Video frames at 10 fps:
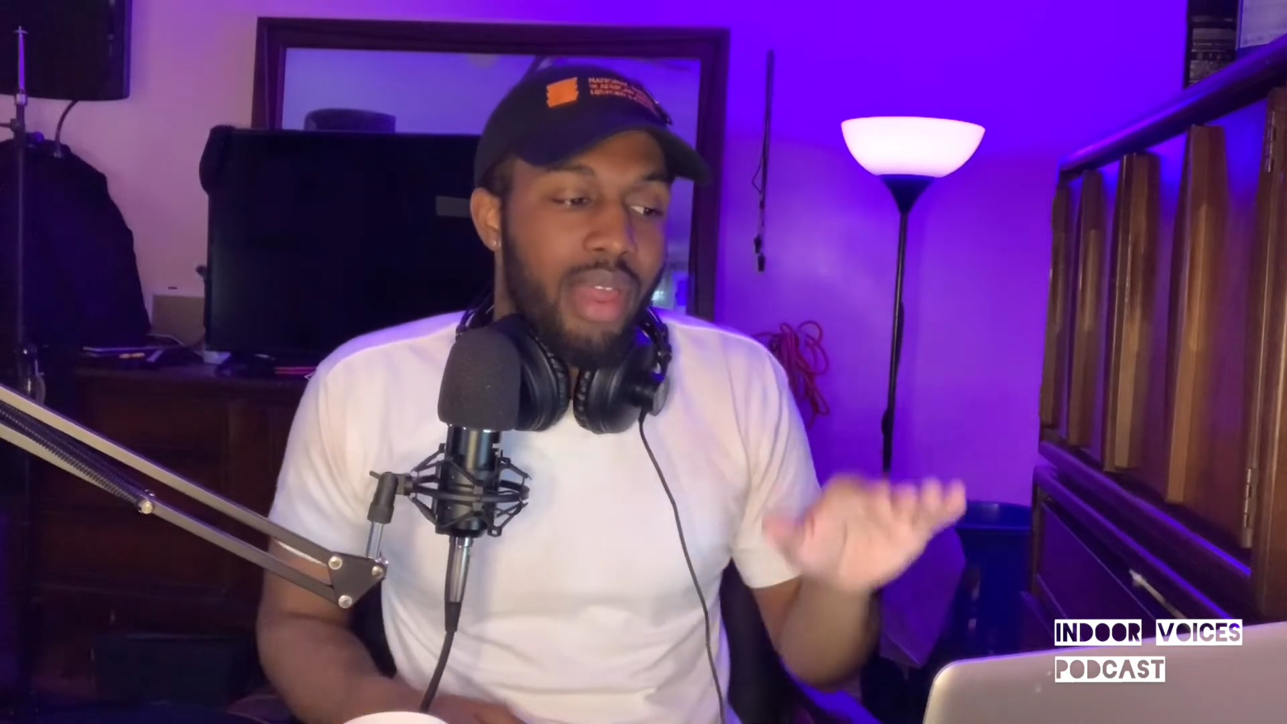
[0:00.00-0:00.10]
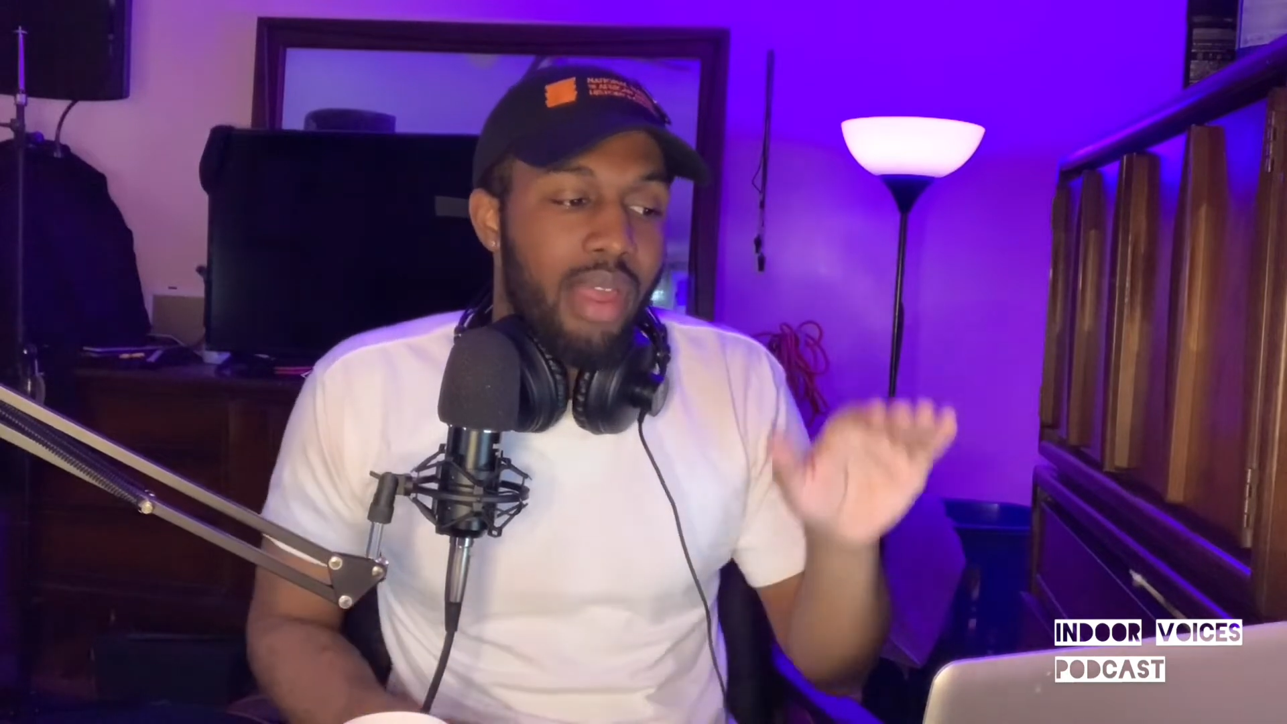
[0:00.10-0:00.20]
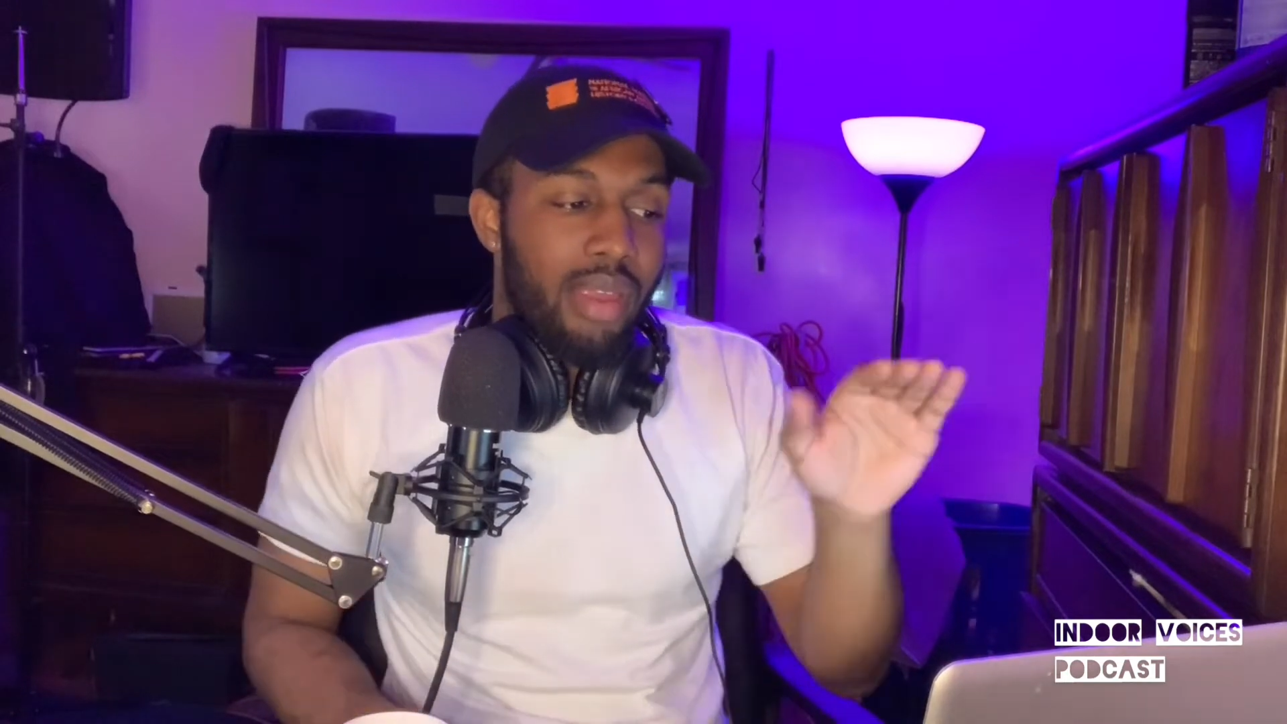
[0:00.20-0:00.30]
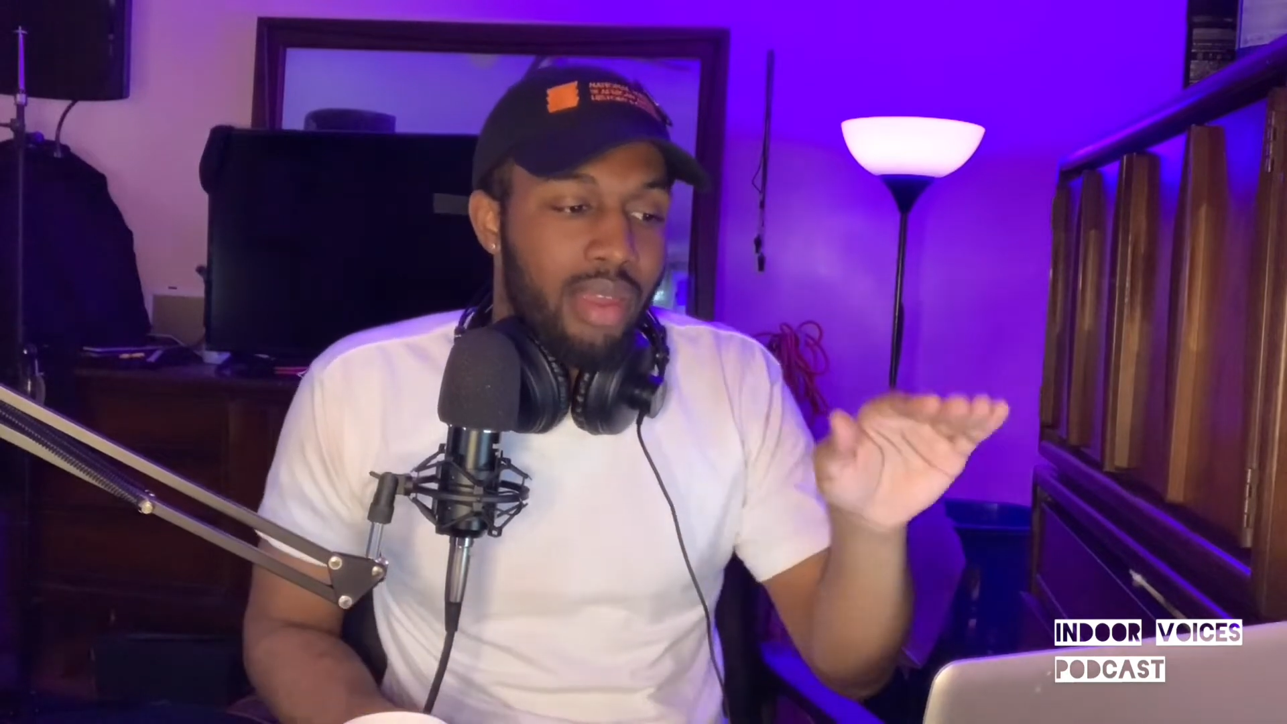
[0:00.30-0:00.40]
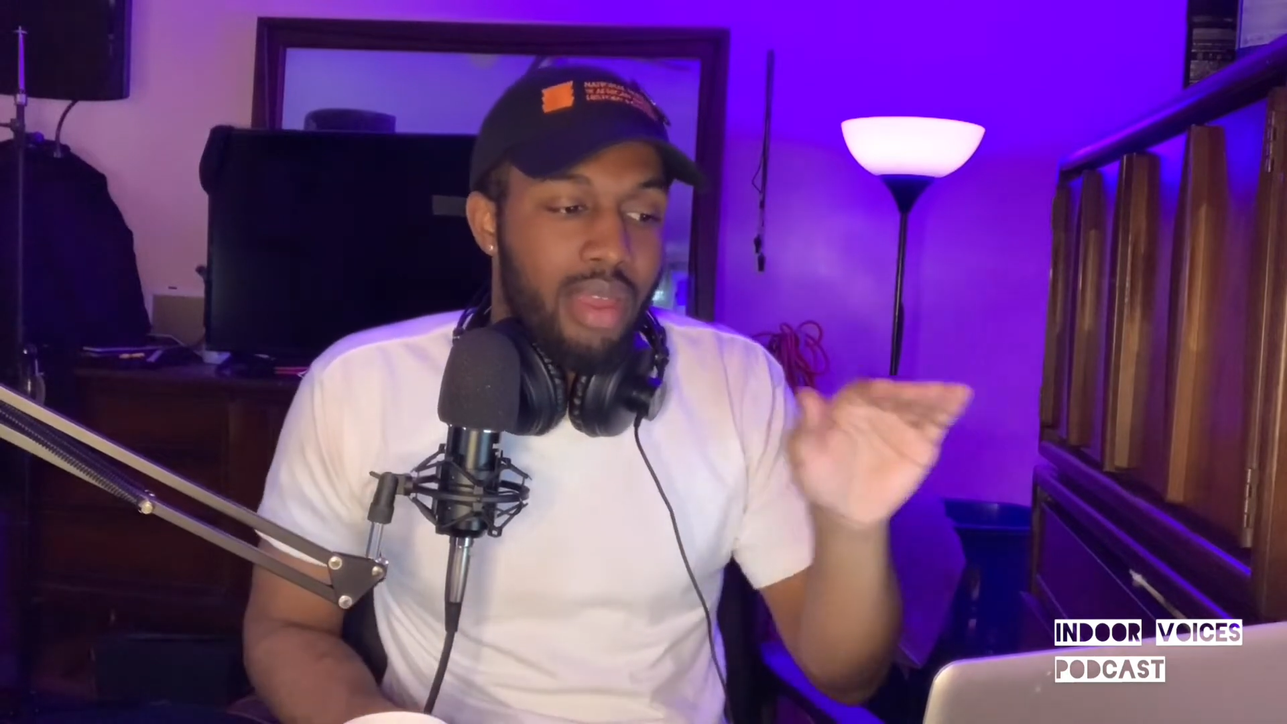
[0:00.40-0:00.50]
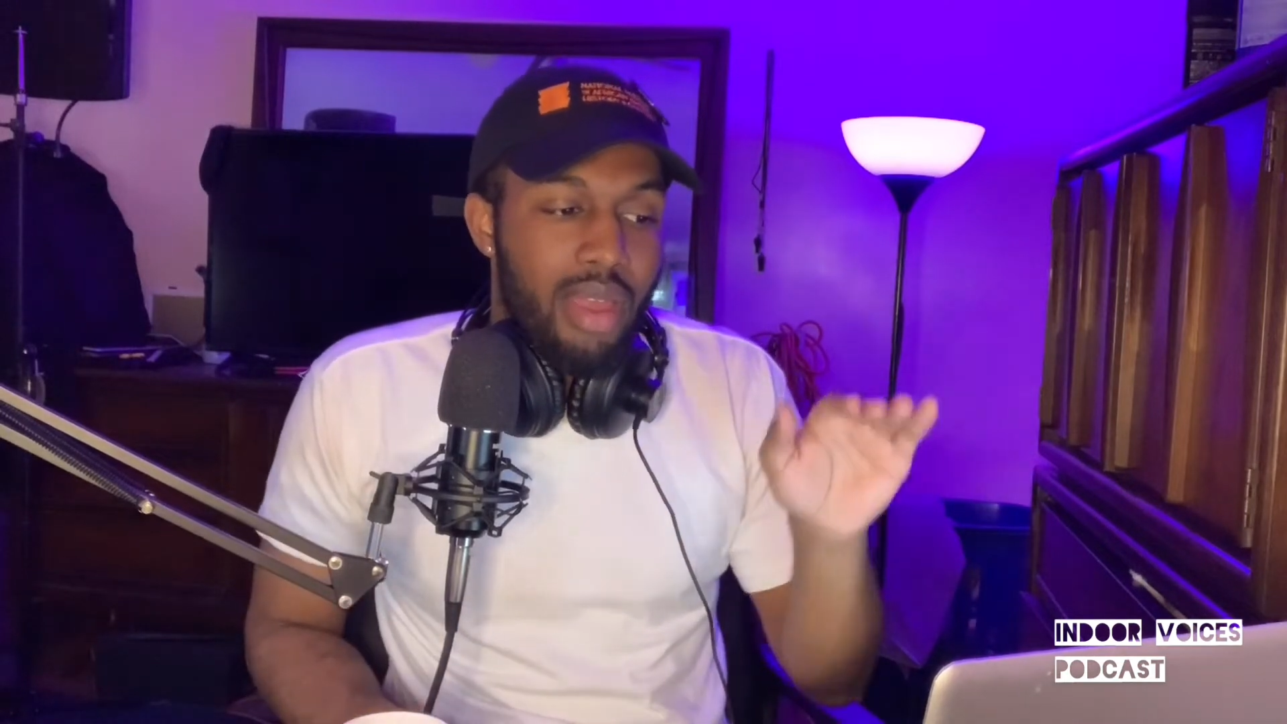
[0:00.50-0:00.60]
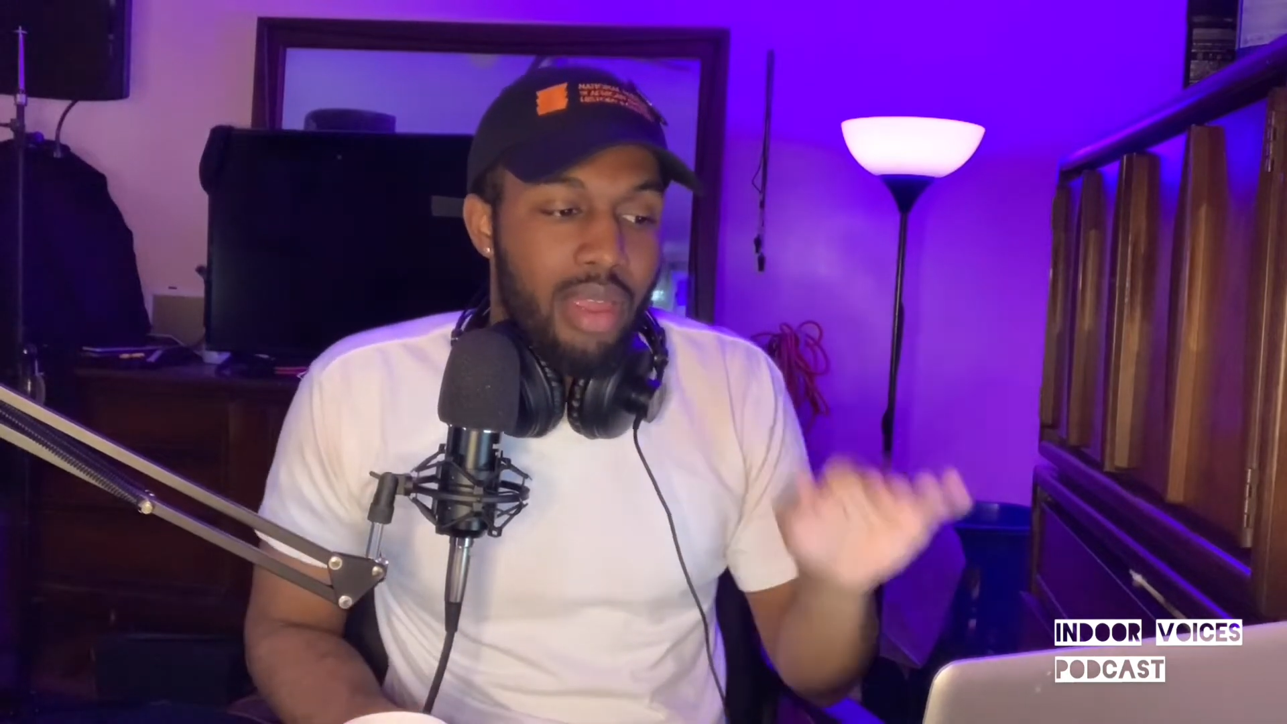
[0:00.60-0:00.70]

like